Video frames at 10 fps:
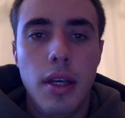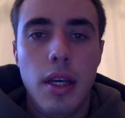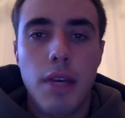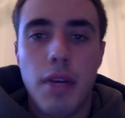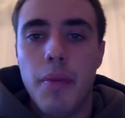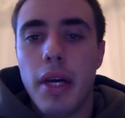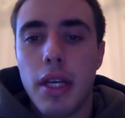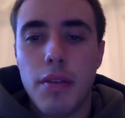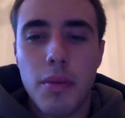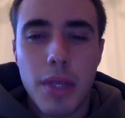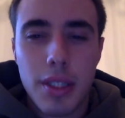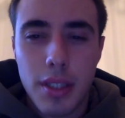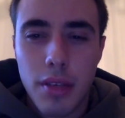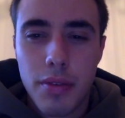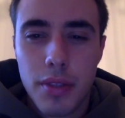if I'm not giving
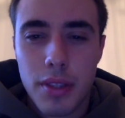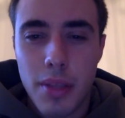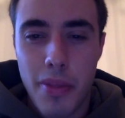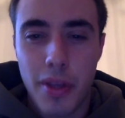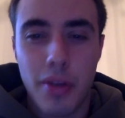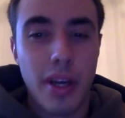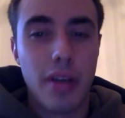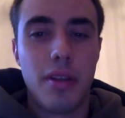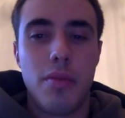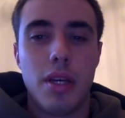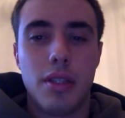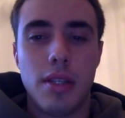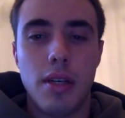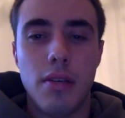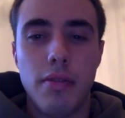myself to something greater than
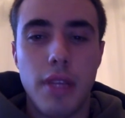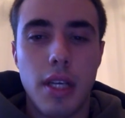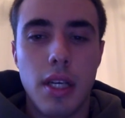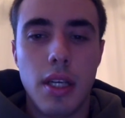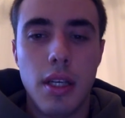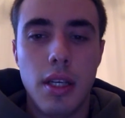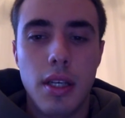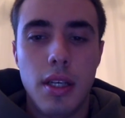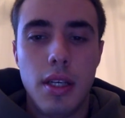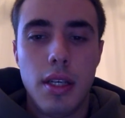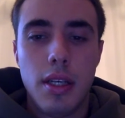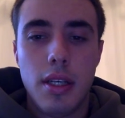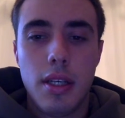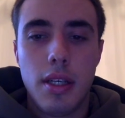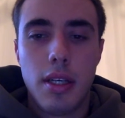myself, then
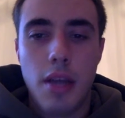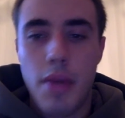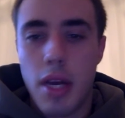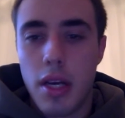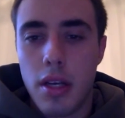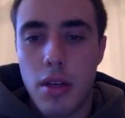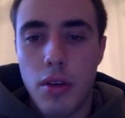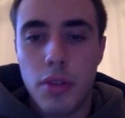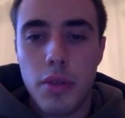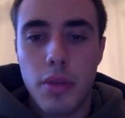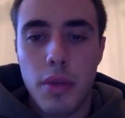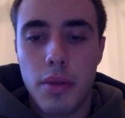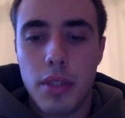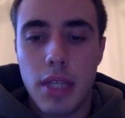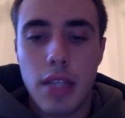I'm not going to ultimately be
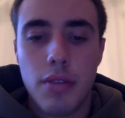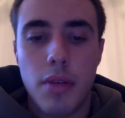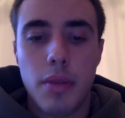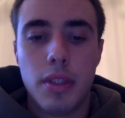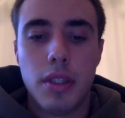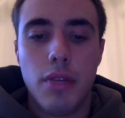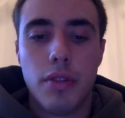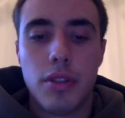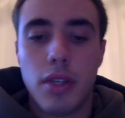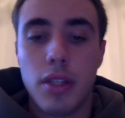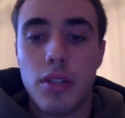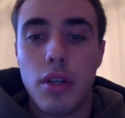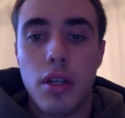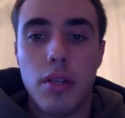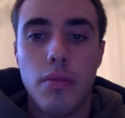able to satisfy myself. And so I
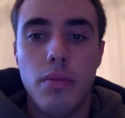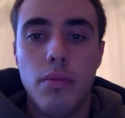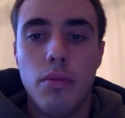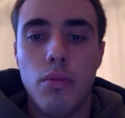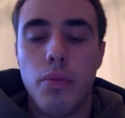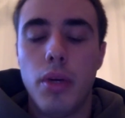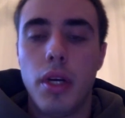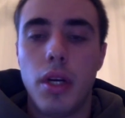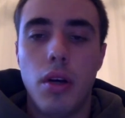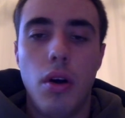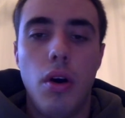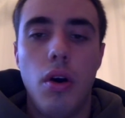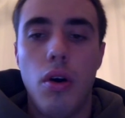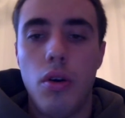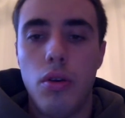started putting
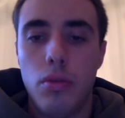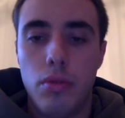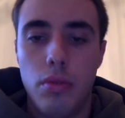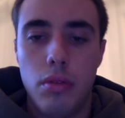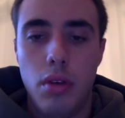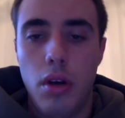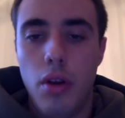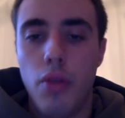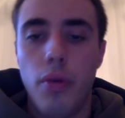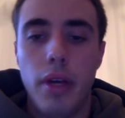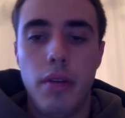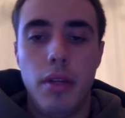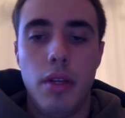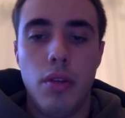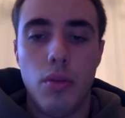all the weight
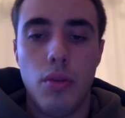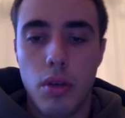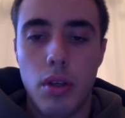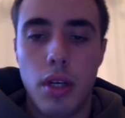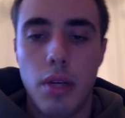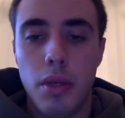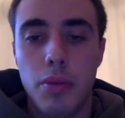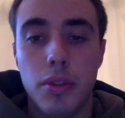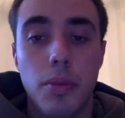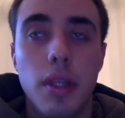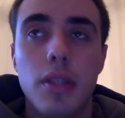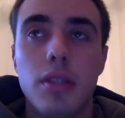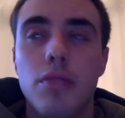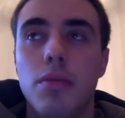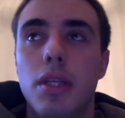in the world on people's
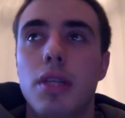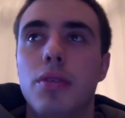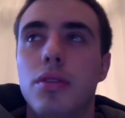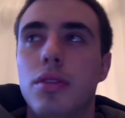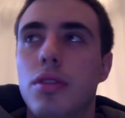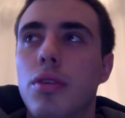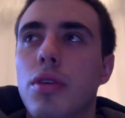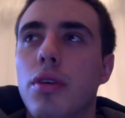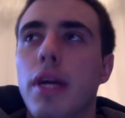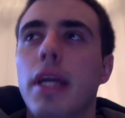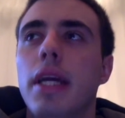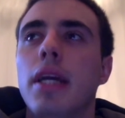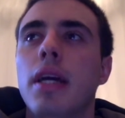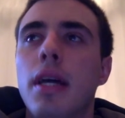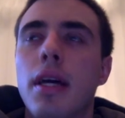opinions of me, and it was just so degrading.
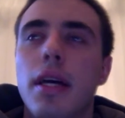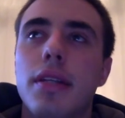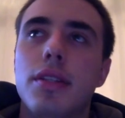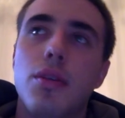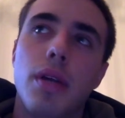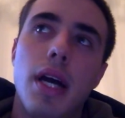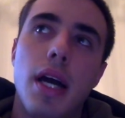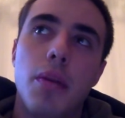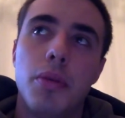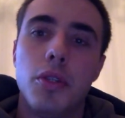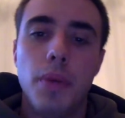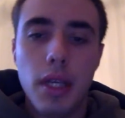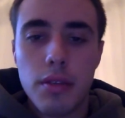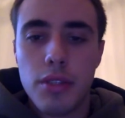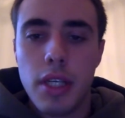And so when I had a
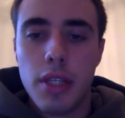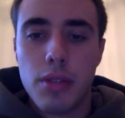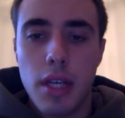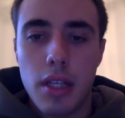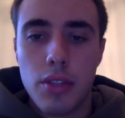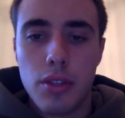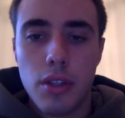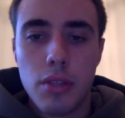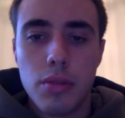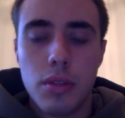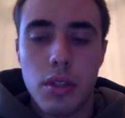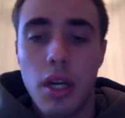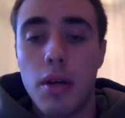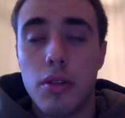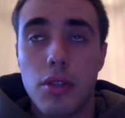perspective change, when I had
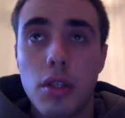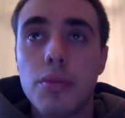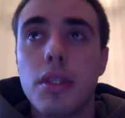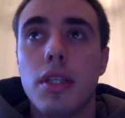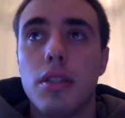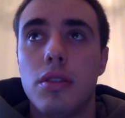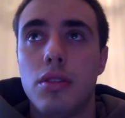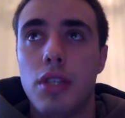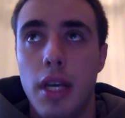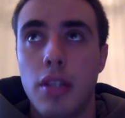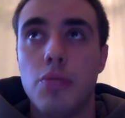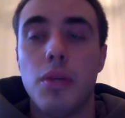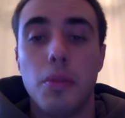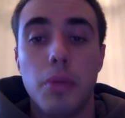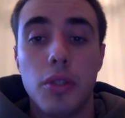not a circumstance change,
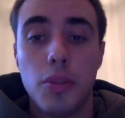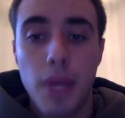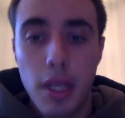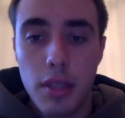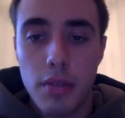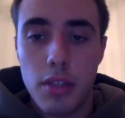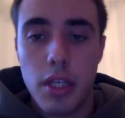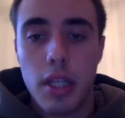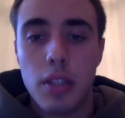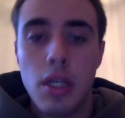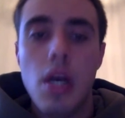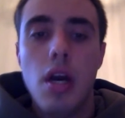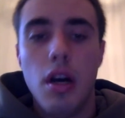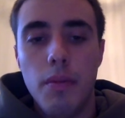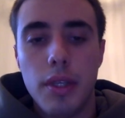but a perspective change
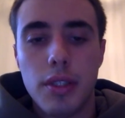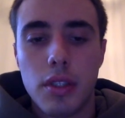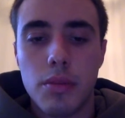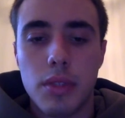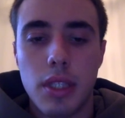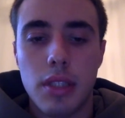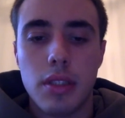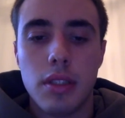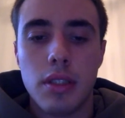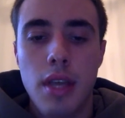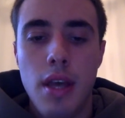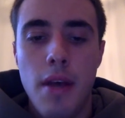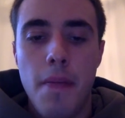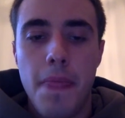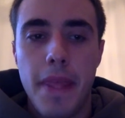of my circumstances,
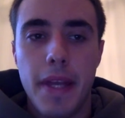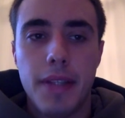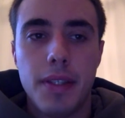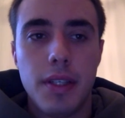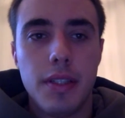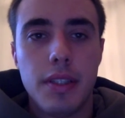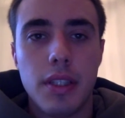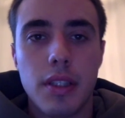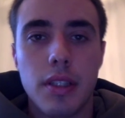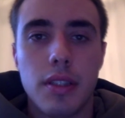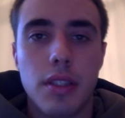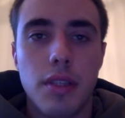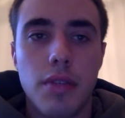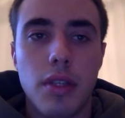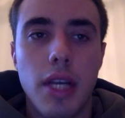then I started seeing things in a
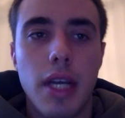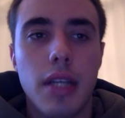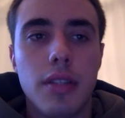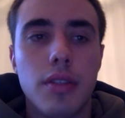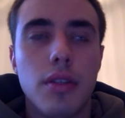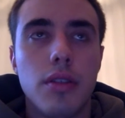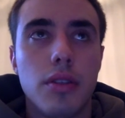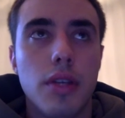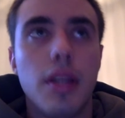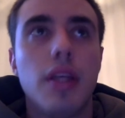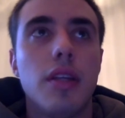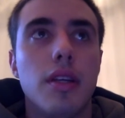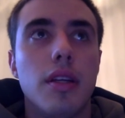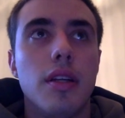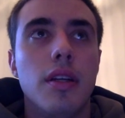different light. And so I think
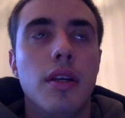that